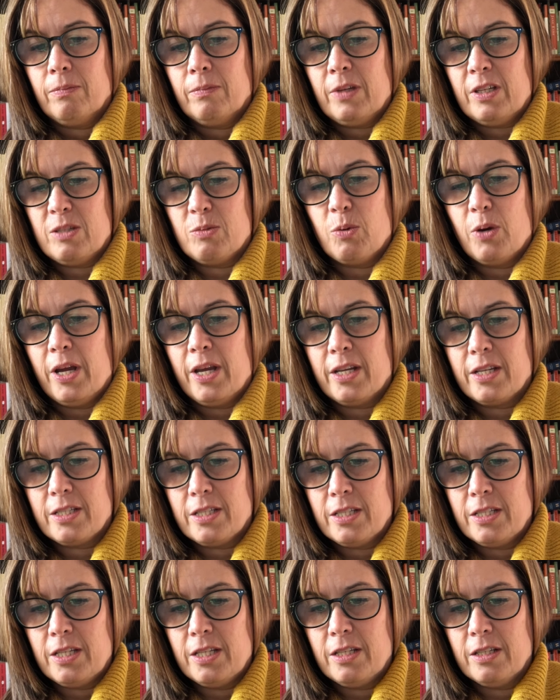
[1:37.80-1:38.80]
That's what
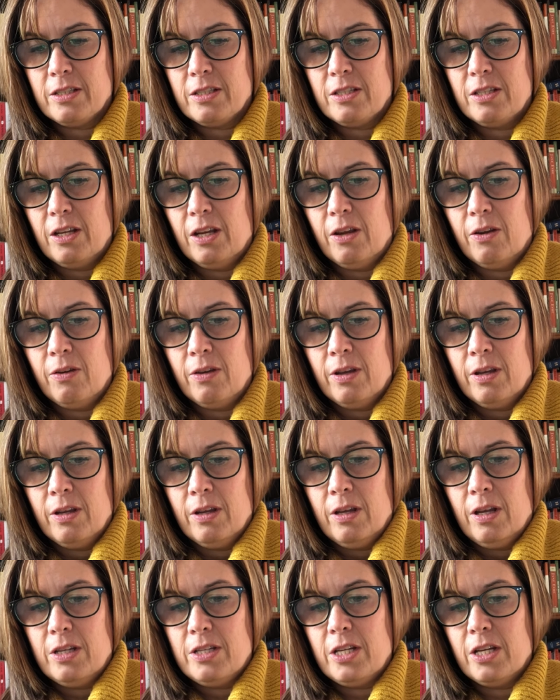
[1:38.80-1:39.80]
ecstasy does to you.
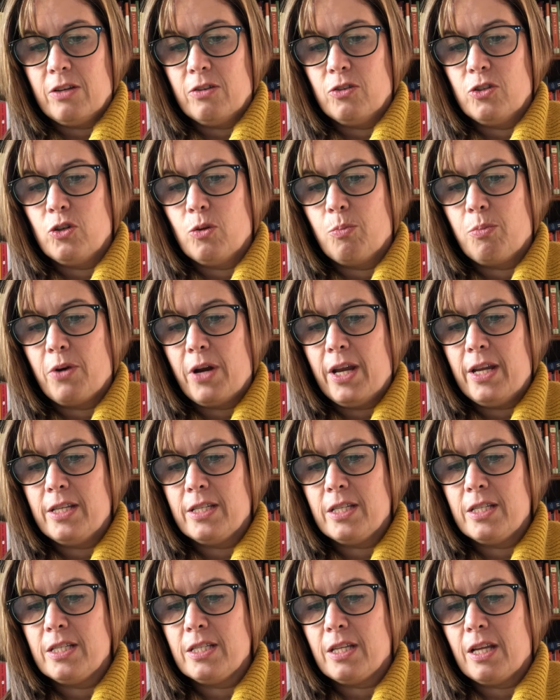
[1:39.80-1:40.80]
It tickles your
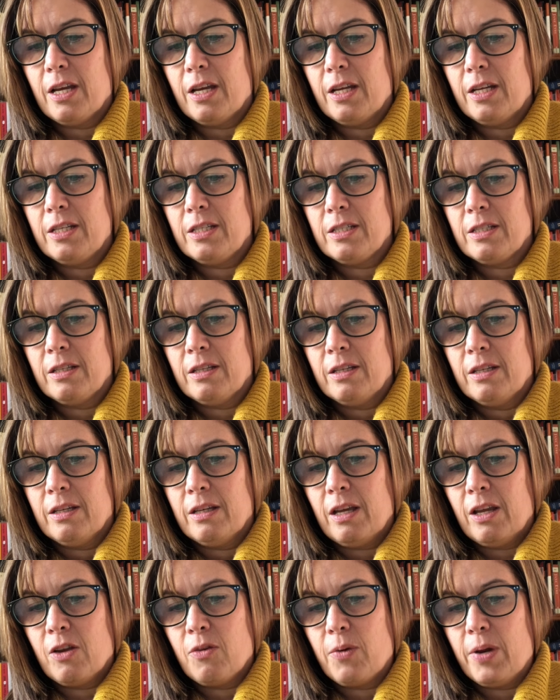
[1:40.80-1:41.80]
brain's insides.
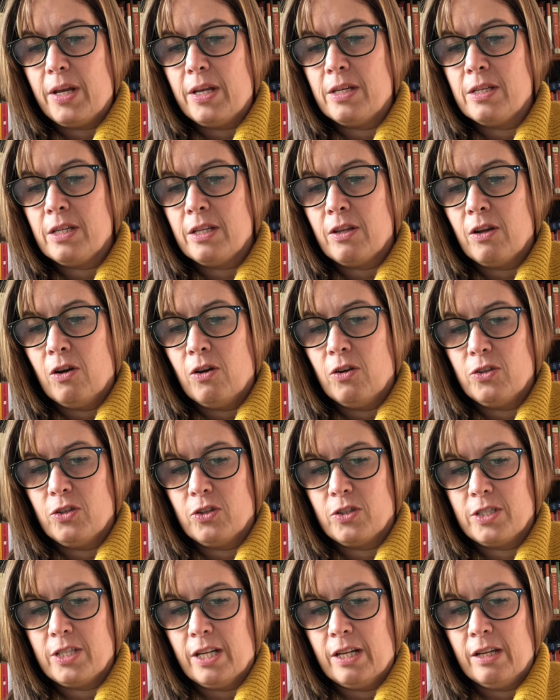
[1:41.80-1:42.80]
I grinned at the hot
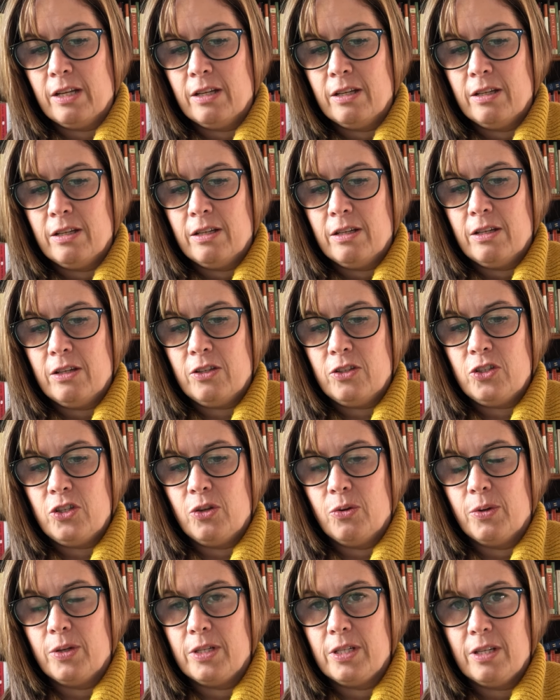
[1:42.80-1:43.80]
dog seller, a
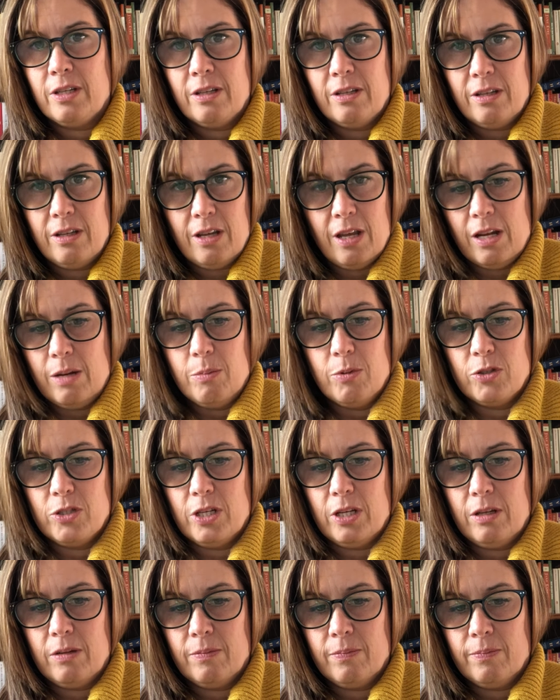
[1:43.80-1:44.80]
steward,
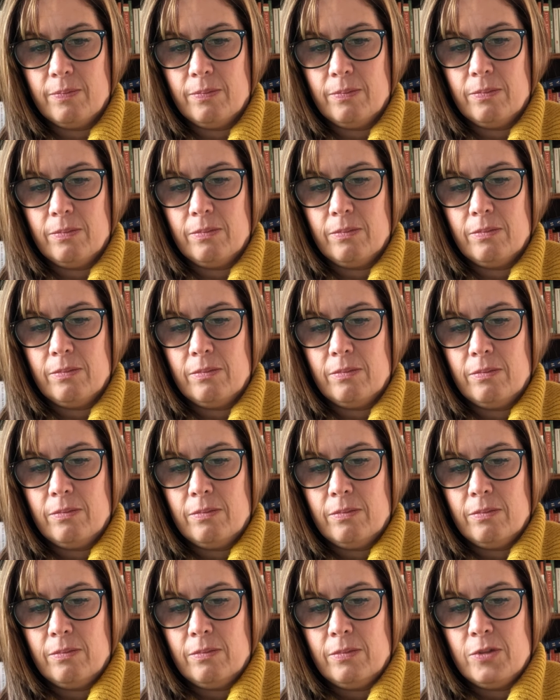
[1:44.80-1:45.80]
anybody.
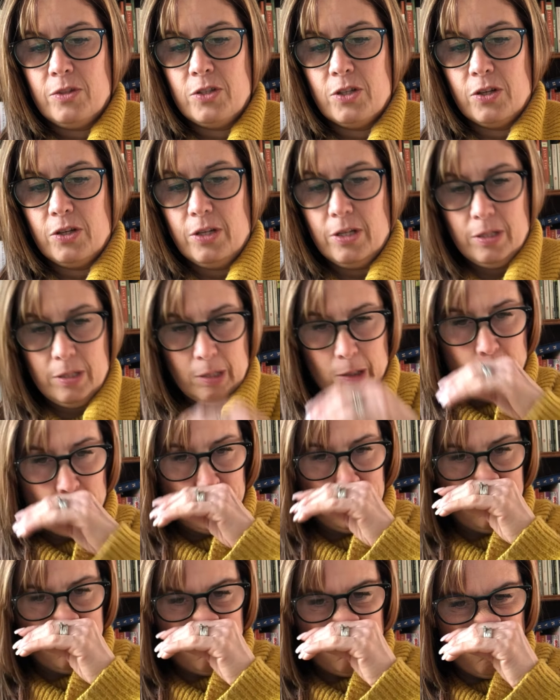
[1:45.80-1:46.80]
Sonia said,
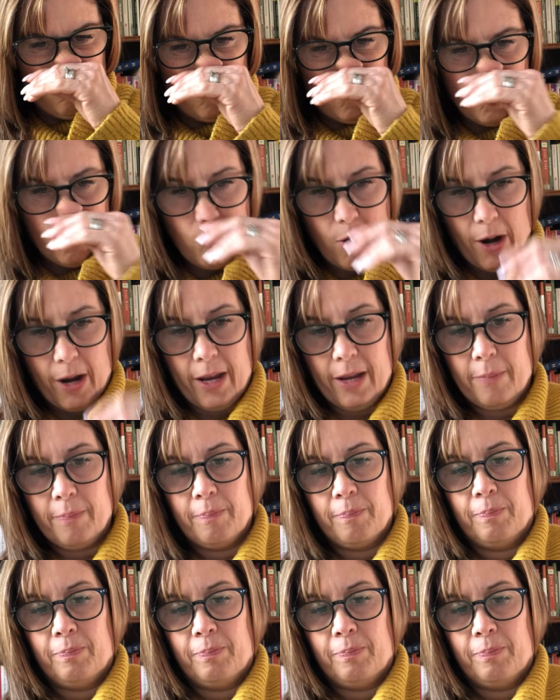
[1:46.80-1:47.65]
try it.